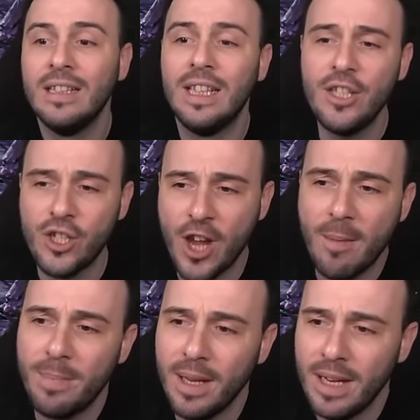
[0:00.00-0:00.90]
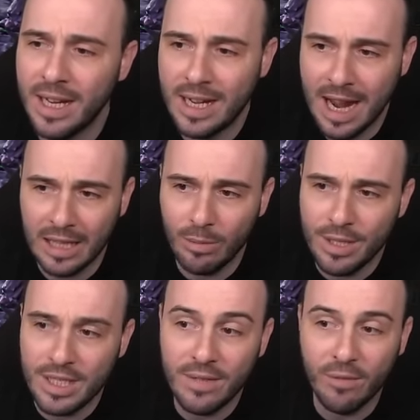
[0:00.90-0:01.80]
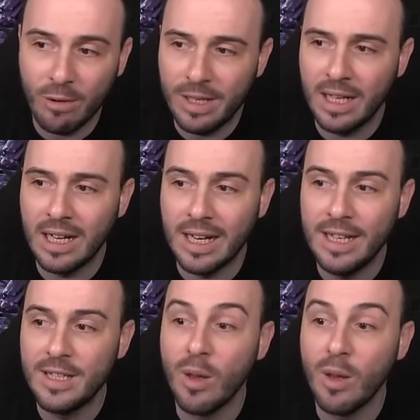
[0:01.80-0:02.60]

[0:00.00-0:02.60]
This champion cannot receive critical hits